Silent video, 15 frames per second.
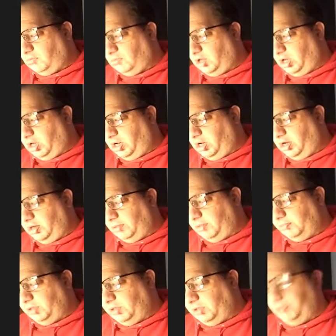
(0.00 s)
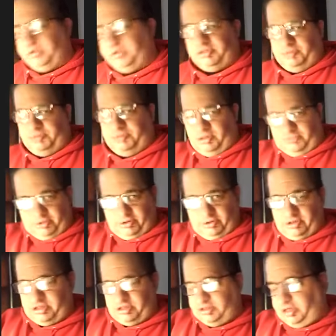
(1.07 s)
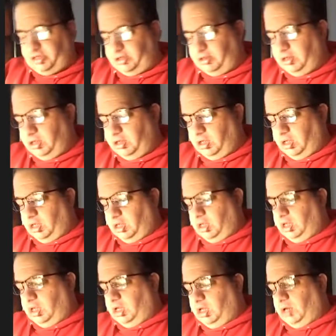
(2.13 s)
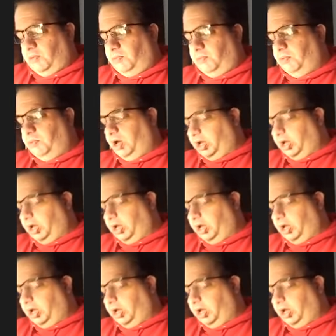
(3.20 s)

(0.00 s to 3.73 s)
it went to Peter Rieger, as I said. What I